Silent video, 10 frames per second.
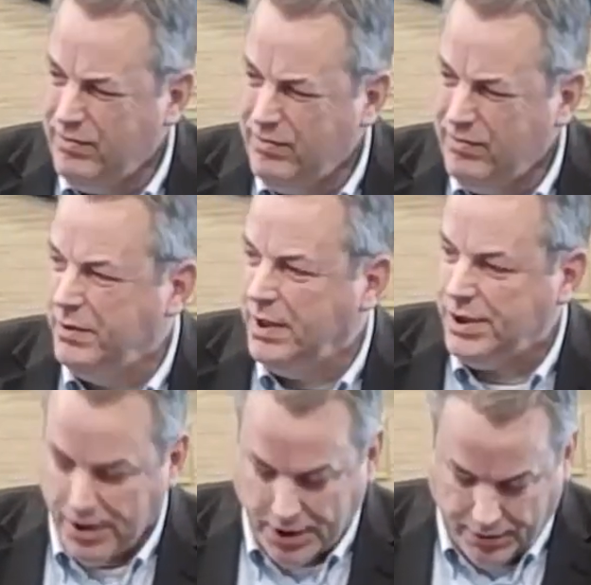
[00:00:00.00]
when you were
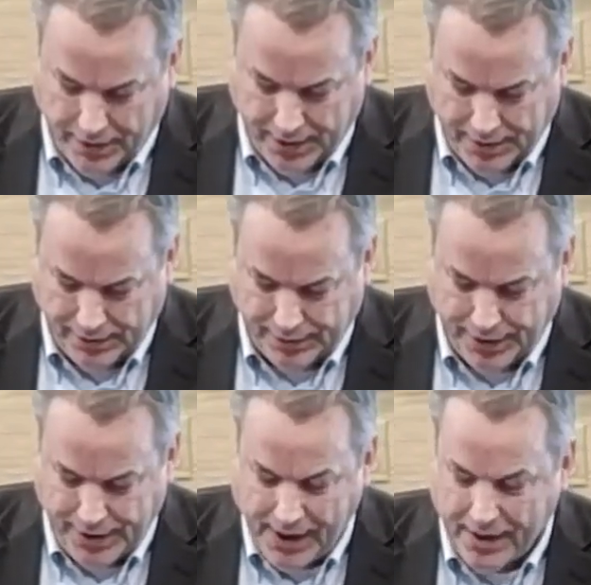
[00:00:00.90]
listening to it,
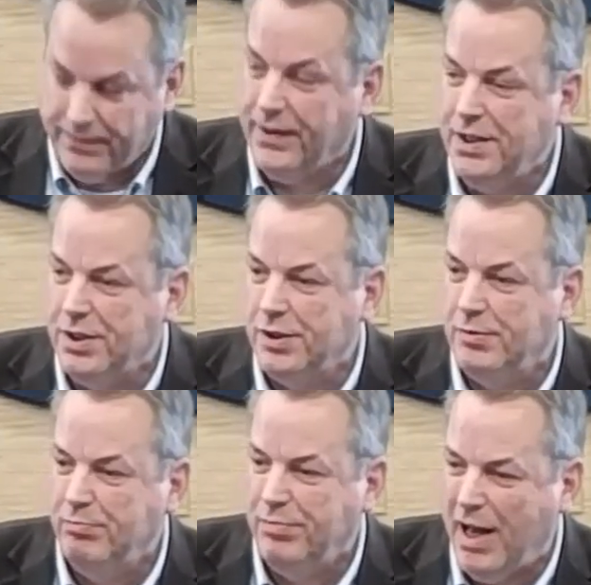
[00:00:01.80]
did any of the phrases
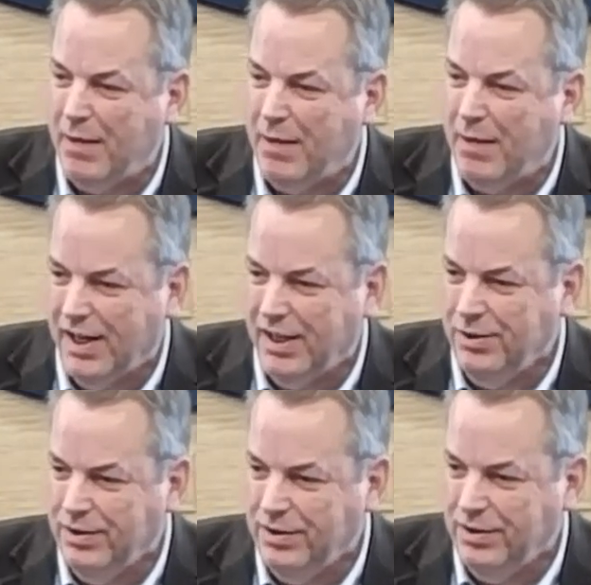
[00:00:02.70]
pop out at you?